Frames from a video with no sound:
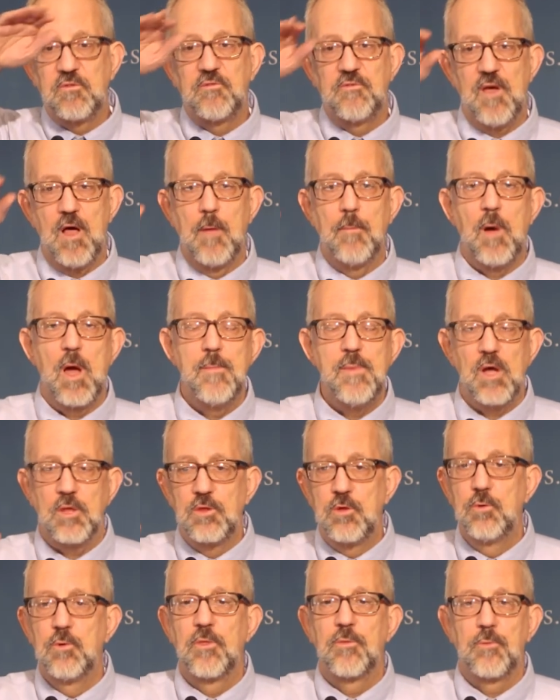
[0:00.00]
fell by about
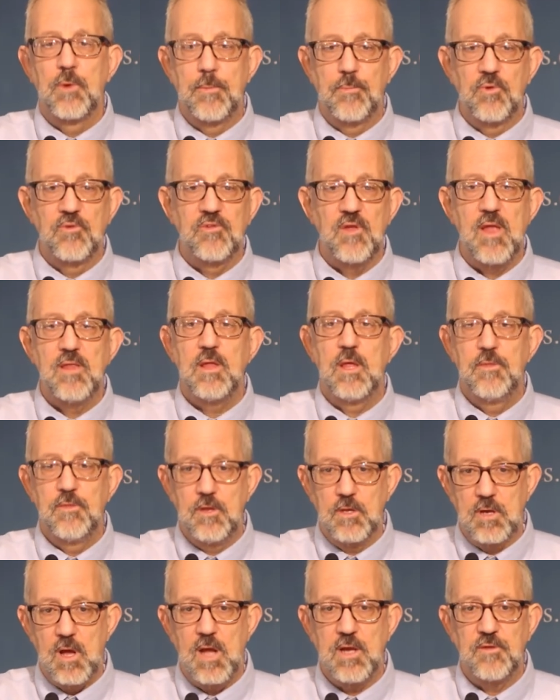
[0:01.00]
2 or 3% in the
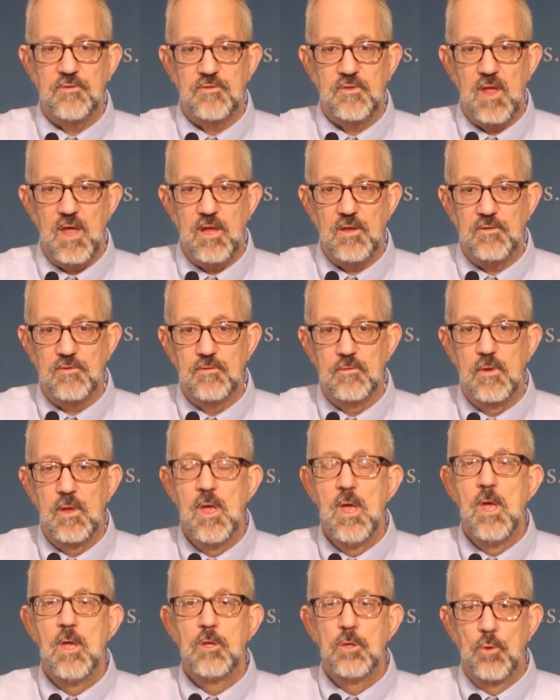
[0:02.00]
United States
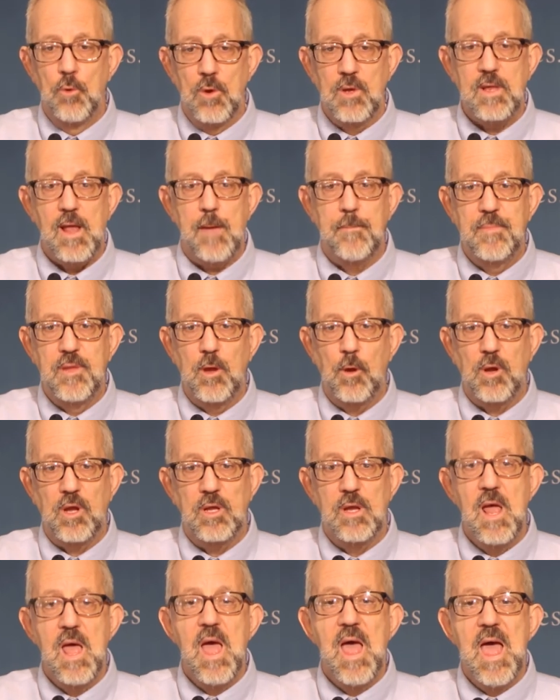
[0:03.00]
during that period.